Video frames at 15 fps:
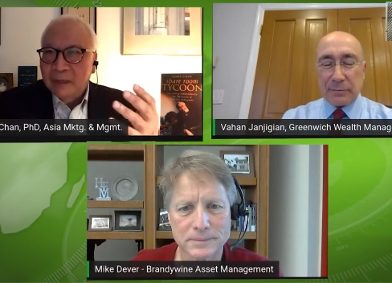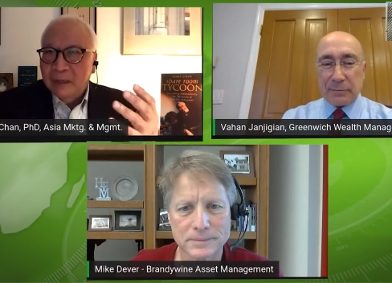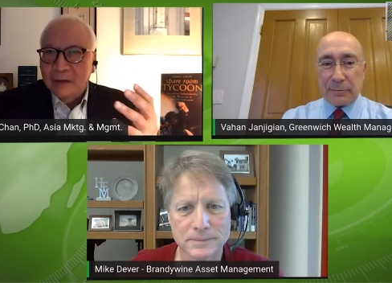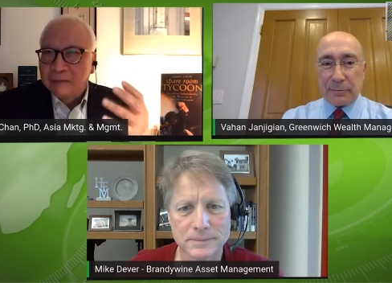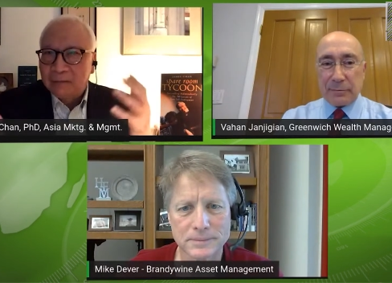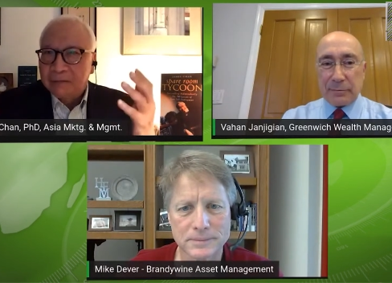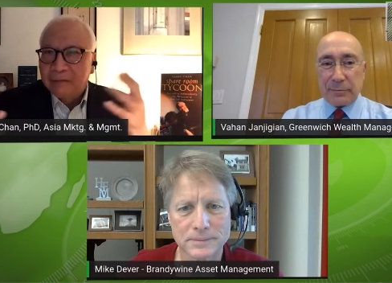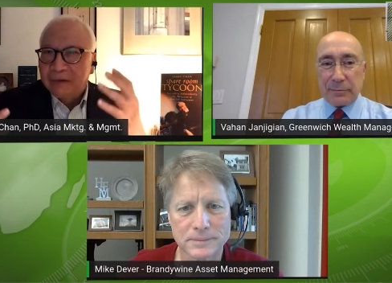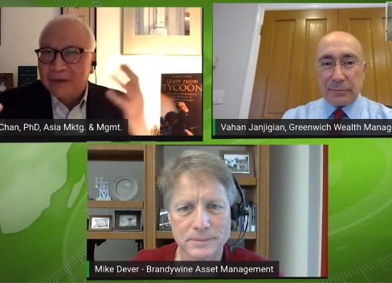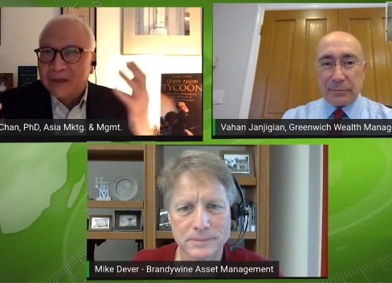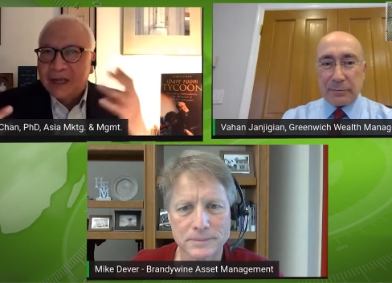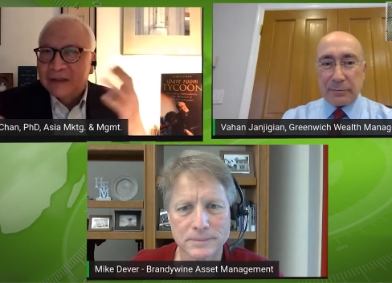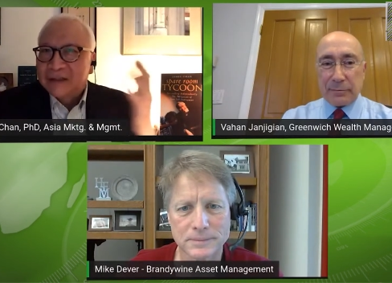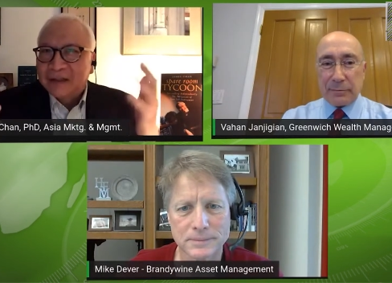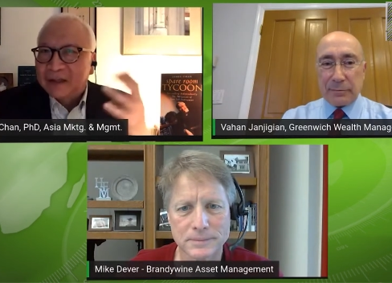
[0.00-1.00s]
Speaker 1: uh,
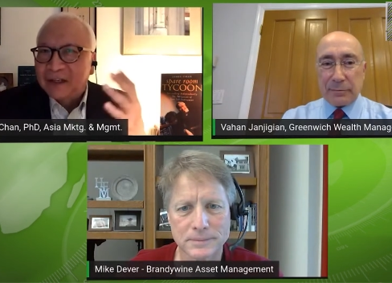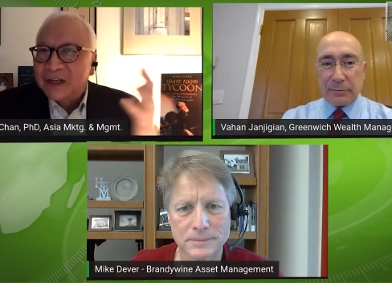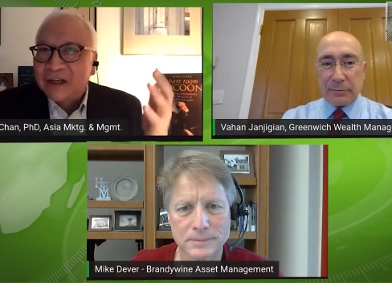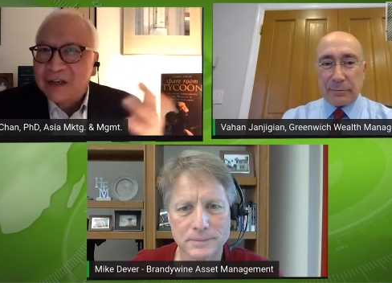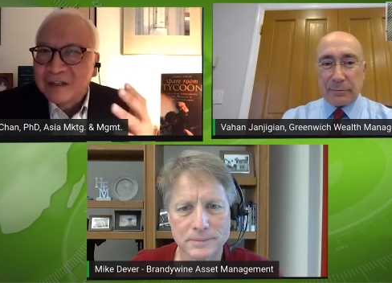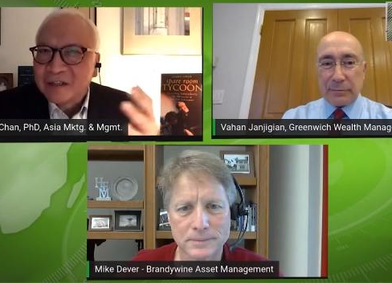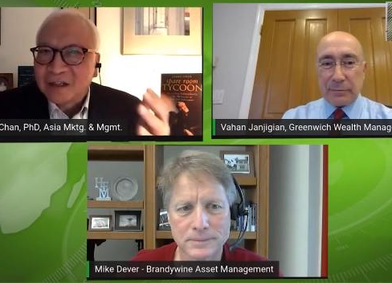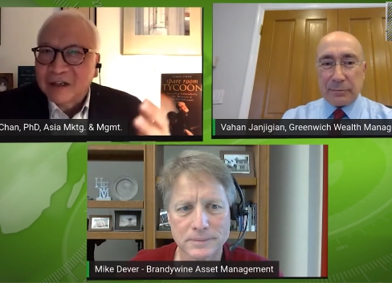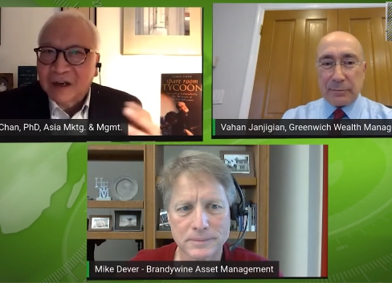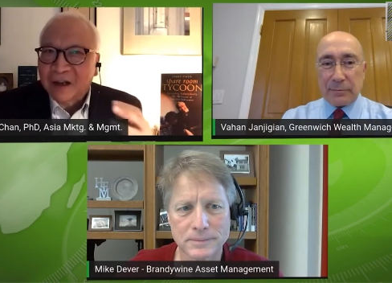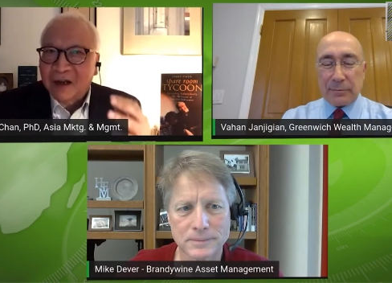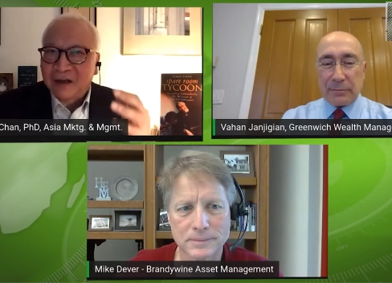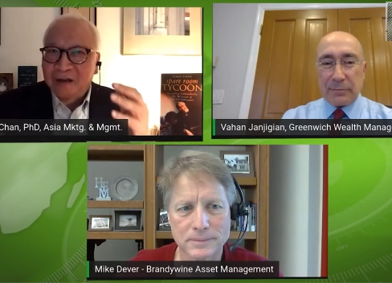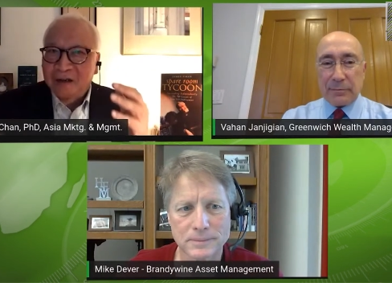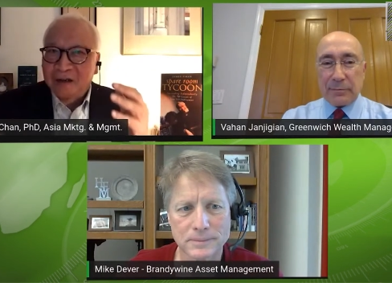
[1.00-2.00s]
less than easy
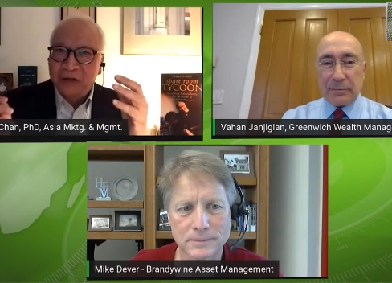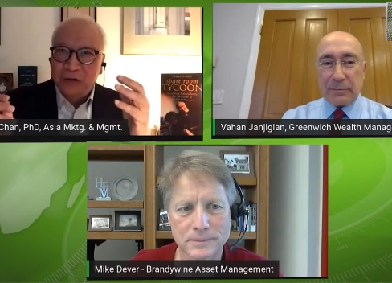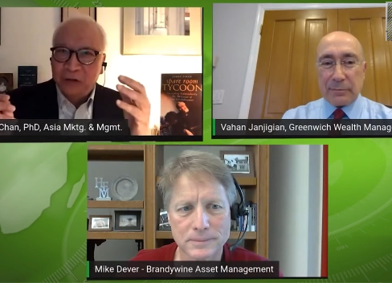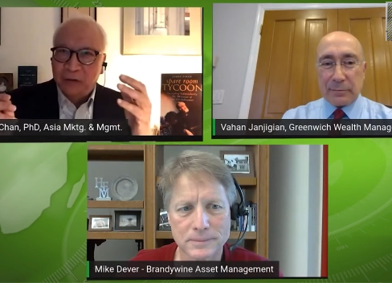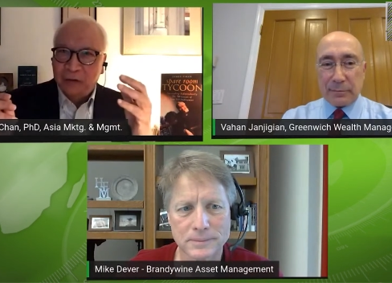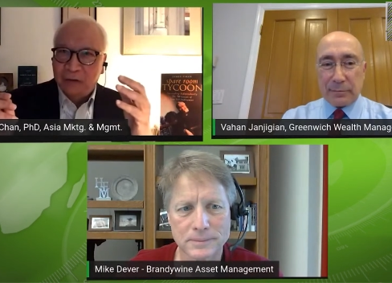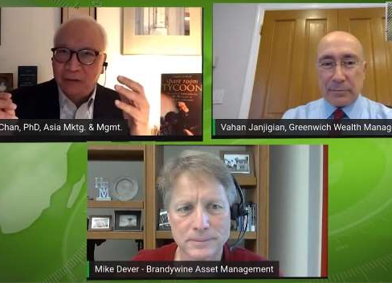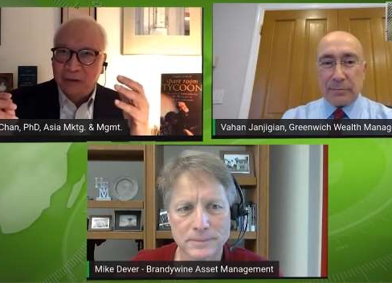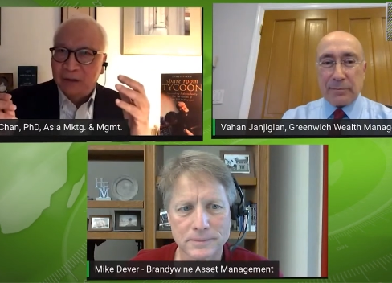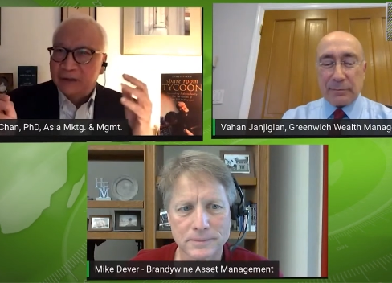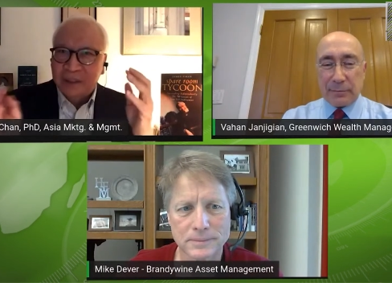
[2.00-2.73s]
clients or